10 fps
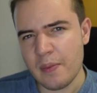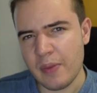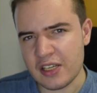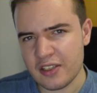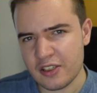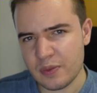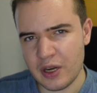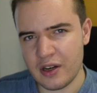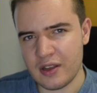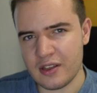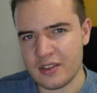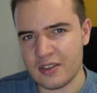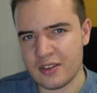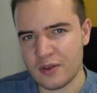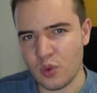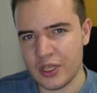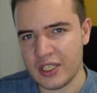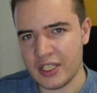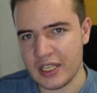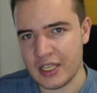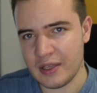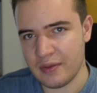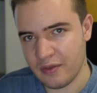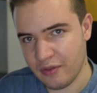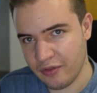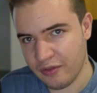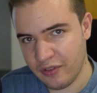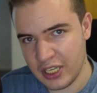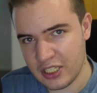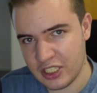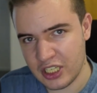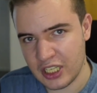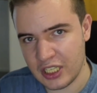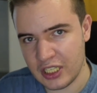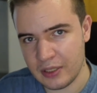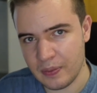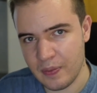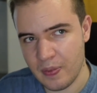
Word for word: past experience with the finishing